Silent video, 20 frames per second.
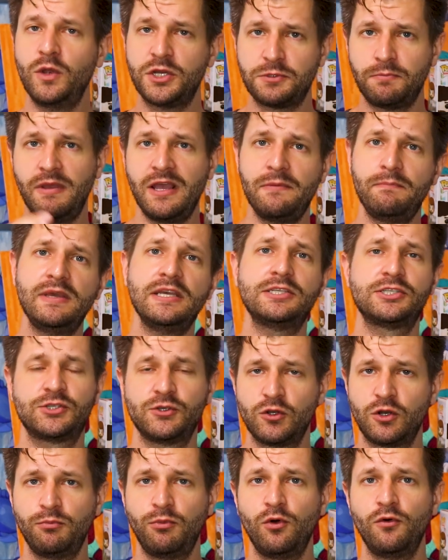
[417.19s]
which may be
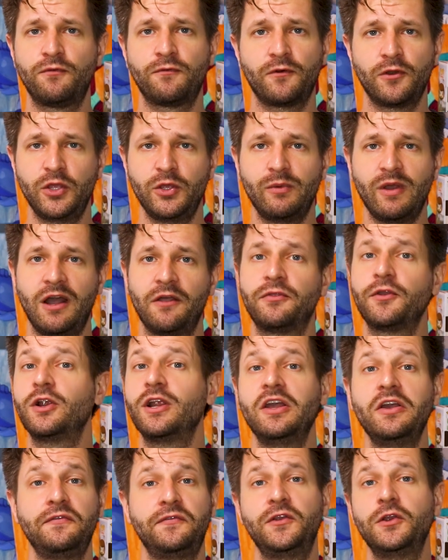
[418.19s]
suitable for you out
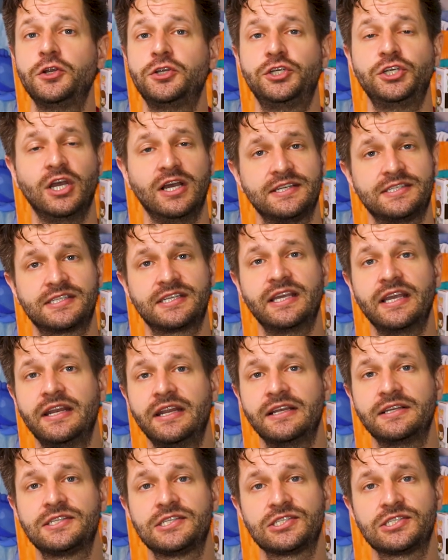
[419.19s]
there if you're just getting